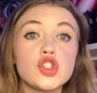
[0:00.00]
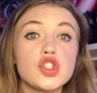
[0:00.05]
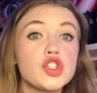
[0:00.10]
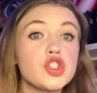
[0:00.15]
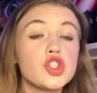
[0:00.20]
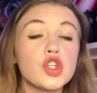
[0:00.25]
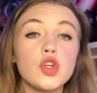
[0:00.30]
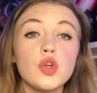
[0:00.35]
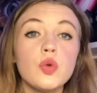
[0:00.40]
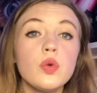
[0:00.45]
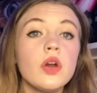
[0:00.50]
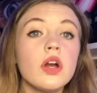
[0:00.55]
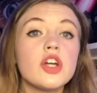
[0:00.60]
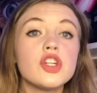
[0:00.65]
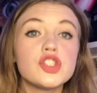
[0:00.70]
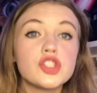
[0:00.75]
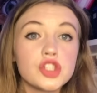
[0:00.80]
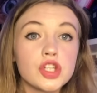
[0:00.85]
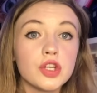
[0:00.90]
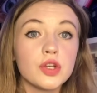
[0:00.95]
Do
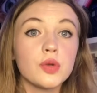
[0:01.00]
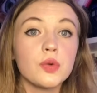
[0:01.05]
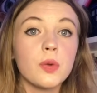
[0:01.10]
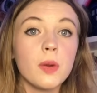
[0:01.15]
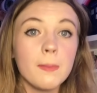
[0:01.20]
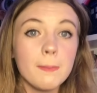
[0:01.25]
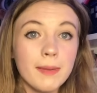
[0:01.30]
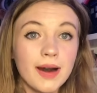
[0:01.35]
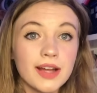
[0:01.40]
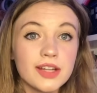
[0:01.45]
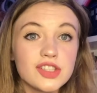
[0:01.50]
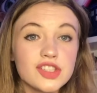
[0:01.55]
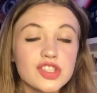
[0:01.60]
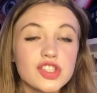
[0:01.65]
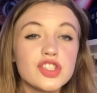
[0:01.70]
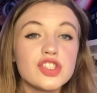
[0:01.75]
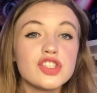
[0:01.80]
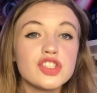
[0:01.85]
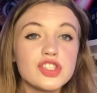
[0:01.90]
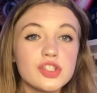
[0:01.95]
too
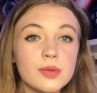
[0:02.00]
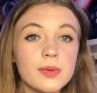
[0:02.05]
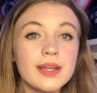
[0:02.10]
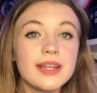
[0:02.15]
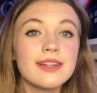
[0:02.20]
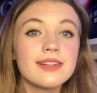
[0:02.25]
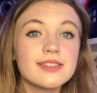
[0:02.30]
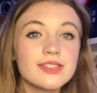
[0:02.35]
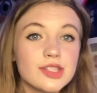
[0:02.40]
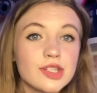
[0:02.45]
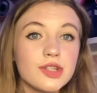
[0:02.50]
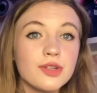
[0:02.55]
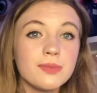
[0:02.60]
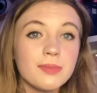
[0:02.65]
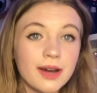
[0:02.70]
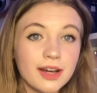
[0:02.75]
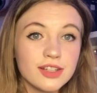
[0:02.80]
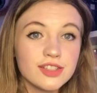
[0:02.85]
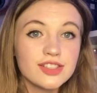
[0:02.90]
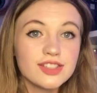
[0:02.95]
much. Doing too
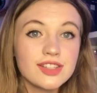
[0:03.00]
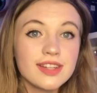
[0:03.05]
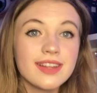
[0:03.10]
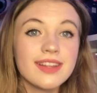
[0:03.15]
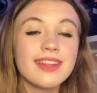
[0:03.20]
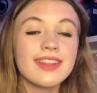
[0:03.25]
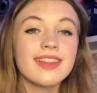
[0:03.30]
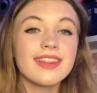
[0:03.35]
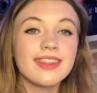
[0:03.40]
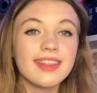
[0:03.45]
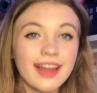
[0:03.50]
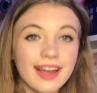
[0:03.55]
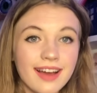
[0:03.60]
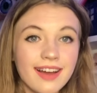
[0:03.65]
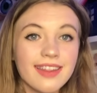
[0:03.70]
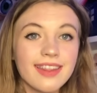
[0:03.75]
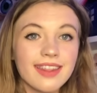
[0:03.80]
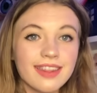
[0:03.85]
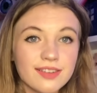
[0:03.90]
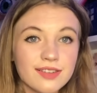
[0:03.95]
much. They
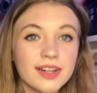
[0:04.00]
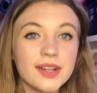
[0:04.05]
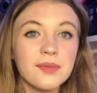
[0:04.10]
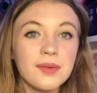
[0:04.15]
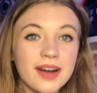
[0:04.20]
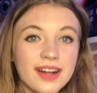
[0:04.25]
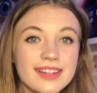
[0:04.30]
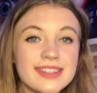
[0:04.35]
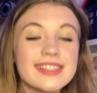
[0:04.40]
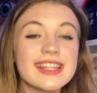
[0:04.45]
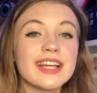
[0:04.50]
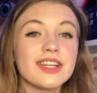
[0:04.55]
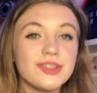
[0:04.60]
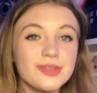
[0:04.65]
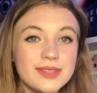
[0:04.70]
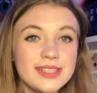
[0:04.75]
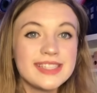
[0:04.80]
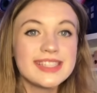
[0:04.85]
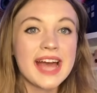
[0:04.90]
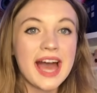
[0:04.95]
are the 3 words that
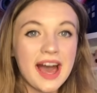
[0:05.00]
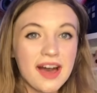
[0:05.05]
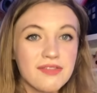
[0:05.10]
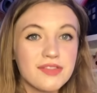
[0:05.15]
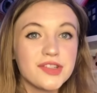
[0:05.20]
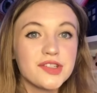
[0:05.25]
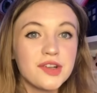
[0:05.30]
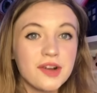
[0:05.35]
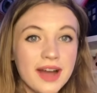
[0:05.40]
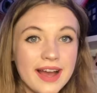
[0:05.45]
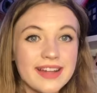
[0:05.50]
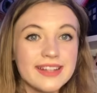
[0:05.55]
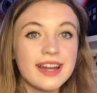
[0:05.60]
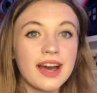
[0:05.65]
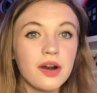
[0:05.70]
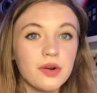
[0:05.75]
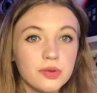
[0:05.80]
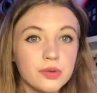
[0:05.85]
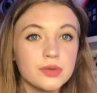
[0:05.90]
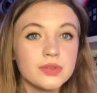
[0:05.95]
you need to have in your head
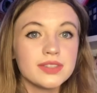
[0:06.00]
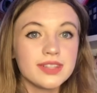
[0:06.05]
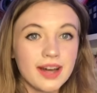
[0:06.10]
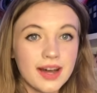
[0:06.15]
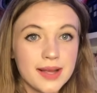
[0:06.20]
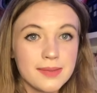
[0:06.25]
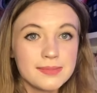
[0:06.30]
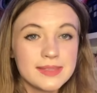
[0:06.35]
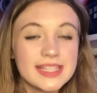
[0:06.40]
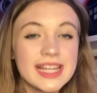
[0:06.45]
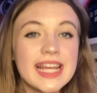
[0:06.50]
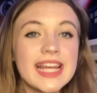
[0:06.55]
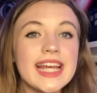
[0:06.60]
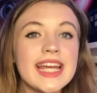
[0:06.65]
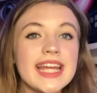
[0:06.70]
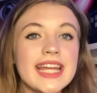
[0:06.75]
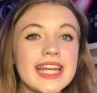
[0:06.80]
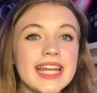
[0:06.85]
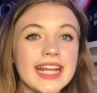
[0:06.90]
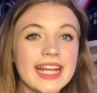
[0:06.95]
at all times.
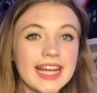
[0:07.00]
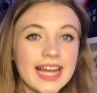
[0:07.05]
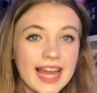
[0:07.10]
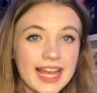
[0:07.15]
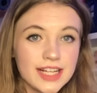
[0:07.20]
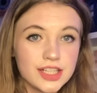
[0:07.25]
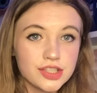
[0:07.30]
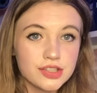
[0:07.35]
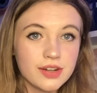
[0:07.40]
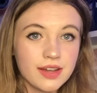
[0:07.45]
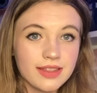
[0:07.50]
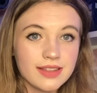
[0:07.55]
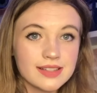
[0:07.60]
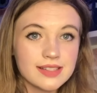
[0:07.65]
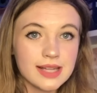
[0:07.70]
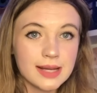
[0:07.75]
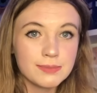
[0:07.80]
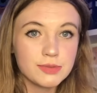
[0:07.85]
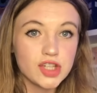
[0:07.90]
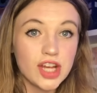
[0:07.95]
Neglect your other
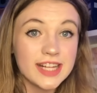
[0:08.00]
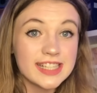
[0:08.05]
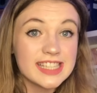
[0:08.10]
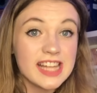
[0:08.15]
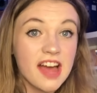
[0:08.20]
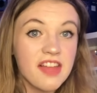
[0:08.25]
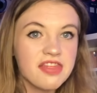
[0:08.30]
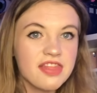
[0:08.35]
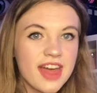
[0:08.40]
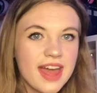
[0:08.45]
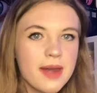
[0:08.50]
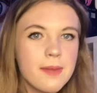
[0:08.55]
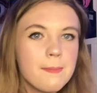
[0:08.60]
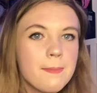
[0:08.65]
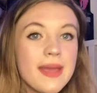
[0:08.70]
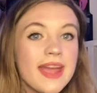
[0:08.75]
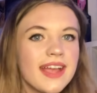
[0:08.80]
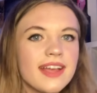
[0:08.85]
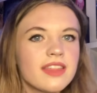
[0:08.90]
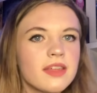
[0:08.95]
subjects and then
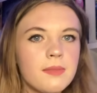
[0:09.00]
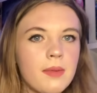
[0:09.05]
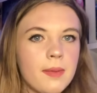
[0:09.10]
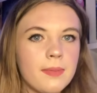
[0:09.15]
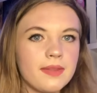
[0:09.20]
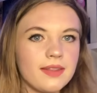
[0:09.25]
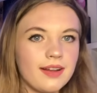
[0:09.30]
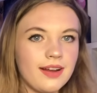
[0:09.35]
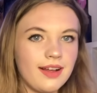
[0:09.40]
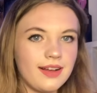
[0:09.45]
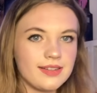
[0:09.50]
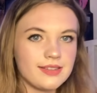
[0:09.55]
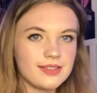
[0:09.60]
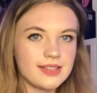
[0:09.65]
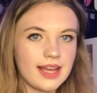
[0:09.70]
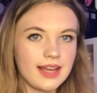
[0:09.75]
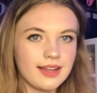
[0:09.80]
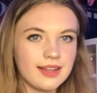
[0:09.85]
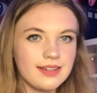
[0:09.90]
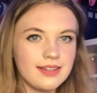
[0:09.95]
pick them up at the last
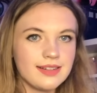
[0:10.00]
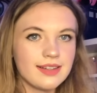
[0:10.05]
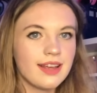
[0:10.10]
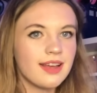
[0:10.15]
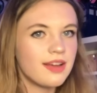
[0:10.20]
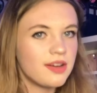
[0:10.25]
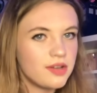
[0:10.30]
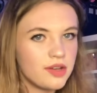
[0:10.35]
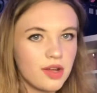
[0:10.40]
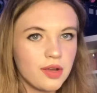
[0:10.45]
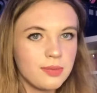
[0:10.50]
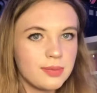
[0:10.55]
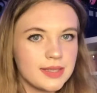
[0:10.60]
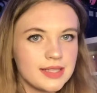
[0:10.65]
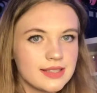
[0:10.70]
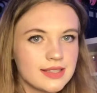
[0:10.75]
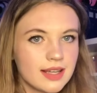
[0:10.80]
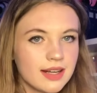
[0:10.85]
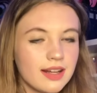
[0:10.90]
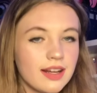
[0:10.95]
second.
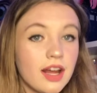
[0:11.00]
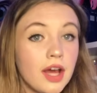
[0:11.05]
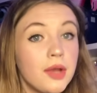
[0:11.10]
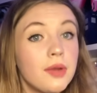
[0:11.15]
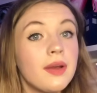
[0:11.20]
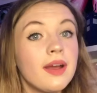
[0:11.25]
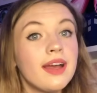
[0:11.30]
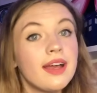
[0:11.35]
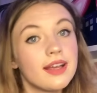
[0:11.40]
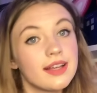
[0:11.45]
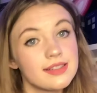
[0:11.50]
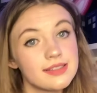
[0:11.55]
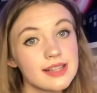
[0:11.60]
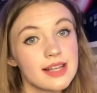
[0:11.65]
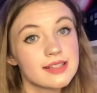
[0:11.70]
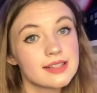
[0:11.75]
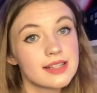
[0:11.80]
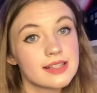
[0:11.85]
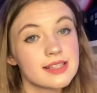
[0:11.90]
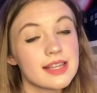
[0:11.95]
Nobody's gonna know, because
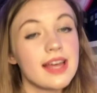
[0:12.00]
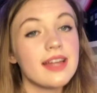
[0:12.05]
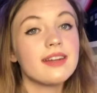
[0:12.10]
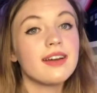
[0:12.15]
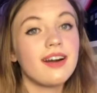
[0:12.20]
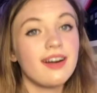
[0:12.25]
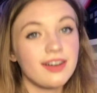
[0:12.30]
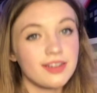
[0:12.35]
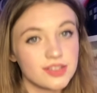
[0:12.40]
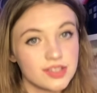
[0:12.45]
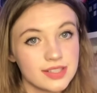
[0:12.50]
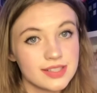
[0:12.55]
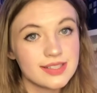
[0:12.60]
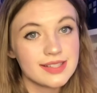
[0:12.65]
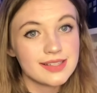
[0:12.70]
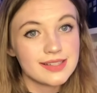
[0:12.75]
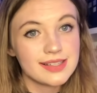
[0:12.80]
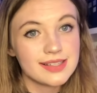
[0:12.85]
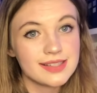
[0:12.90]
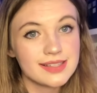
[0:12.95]
as I said, art
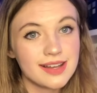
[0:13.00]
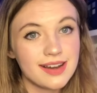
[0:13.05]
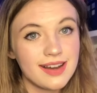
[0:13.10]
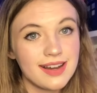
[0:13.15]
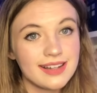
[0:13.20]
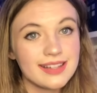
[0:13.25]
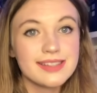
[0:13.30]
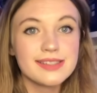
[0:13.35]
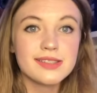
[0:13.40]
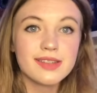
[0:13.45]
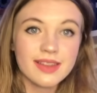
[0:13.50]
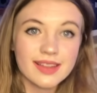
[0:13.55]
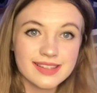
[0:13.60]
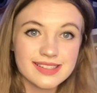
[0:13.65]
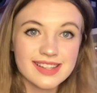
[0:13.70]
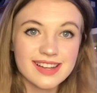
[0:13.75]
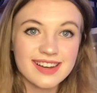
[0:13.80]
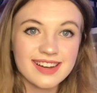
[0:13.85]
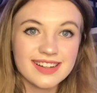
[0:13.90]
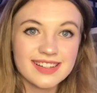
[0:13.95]
GCSE is the hardest, so
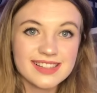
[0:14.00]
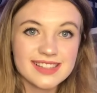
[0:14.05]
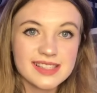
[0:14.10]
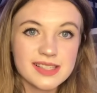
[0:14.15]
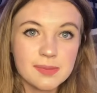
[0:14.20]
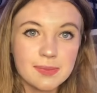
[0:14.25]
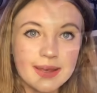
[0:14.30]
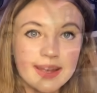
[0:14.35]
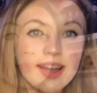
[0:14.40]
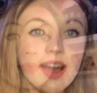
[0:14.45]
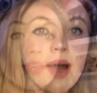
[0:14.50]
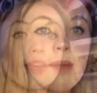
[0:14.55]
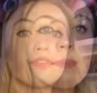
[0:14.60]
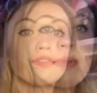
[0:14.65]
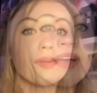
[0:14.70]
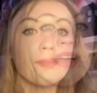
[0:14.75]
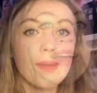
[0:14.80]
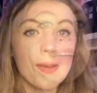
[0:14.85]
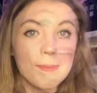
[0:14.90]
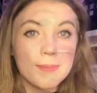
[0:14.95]
that's the hardest to pick
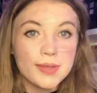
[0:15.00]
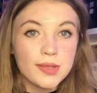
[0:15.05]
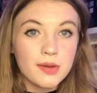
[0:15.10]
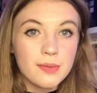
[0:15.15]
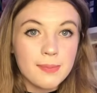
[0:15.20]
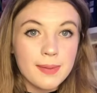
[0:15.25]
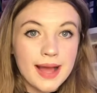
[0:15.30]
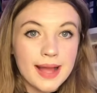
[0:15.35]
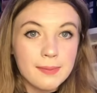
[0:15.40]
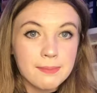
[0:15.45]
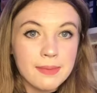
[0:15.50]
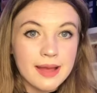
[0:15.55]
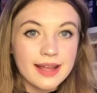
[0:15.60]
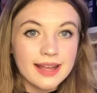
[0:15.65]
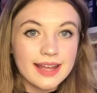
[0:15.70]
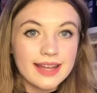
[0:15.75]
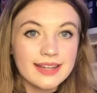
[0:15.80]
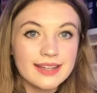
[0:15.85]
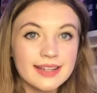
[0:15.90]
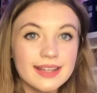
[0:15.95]
up. Remember your bang
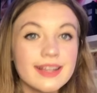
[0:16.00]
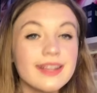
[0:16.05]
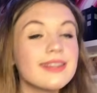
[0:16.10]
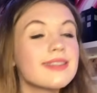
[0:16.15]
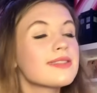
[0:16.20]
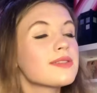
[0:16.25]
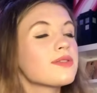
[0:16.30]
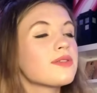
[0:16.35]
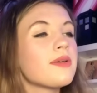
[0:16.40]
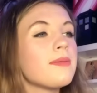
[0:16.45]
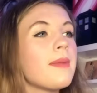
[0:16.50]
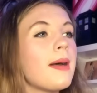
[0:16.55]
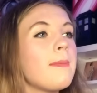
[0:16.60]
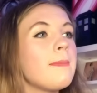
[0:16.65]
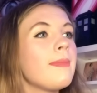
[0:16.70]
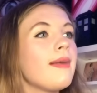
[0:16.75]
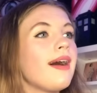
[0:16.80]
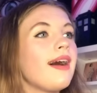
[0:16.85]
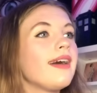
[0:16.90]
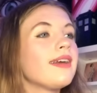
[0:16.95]
bang endings.
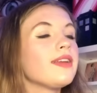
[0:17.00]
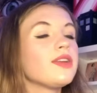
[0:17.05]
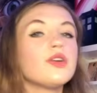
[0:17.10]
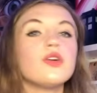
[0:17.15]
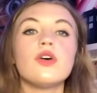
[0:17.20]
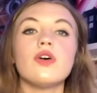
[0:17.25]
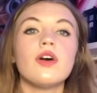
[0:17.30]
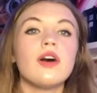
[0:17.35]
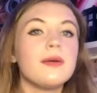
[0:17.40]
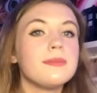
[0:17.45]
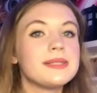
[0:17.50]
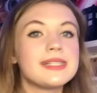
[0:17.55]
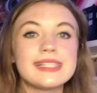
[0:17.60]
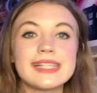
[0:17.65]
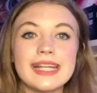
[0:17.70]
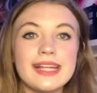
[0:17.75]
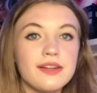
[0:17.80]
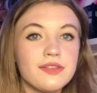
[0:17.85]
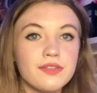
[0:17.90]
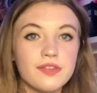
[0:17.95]
Remember your
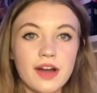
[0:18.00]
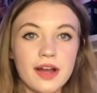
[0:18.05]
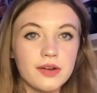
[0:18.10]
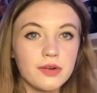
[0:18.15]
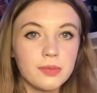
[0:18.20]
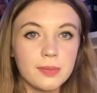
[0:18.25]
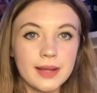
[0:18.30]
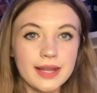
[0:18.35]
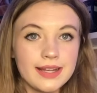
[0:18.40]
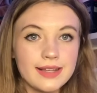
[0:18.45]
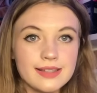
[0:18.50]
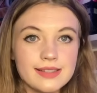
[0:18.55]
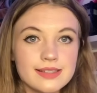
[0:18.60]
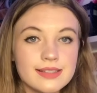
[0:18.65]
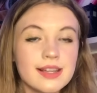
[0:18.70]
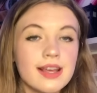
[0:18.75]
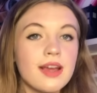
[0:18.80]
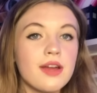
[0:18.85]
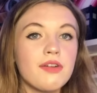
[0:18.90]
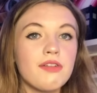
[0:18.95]
obscene final
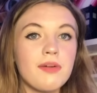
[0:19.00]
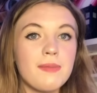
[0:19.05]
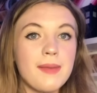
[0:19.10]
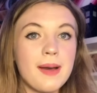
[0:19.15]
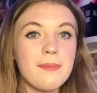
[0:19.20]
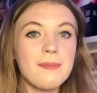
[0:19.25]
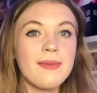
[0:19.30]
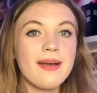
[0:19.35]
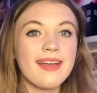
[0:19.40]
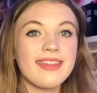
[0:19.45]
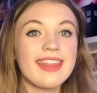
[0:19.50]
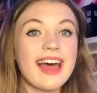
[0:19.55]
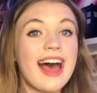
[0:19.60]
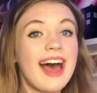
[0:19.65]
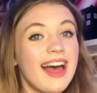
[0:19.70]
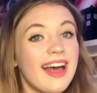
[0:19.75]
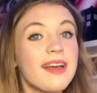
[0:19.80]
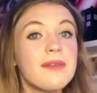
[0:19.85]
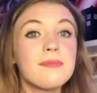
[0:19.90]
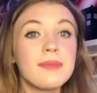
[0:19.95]
piece. Remember
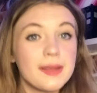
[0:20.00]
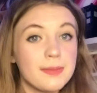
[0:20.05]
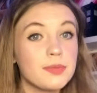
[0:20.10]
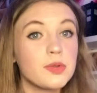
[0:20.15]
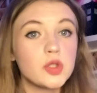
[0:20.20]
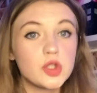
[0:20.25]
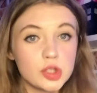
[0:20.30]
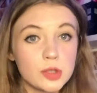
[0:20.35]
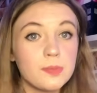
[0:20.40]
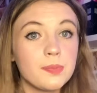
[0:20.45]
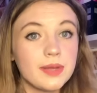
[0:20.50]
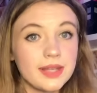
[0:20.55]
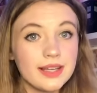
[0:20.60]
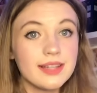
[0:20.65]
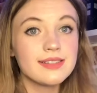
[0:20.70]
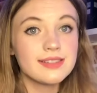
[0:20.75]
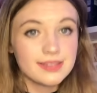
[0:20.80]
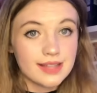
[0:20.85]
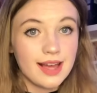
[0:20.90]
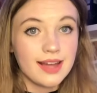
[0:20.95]
that people should be
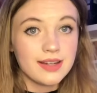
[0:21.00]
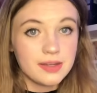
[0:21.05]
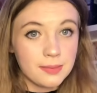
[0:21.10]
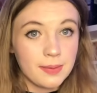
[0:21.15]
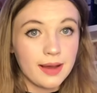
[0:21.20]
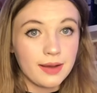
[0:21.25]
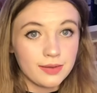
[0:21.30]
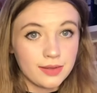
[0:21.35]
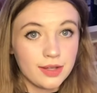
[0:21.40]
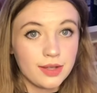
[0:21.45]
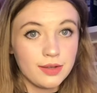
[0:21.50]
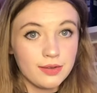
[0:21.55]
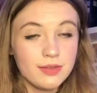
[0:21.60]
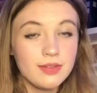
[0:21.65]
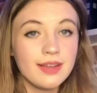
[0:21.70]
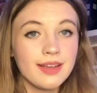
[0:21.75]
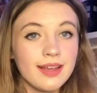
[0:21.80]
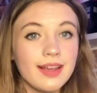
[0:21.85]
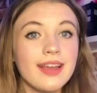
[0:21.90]
concerned about you.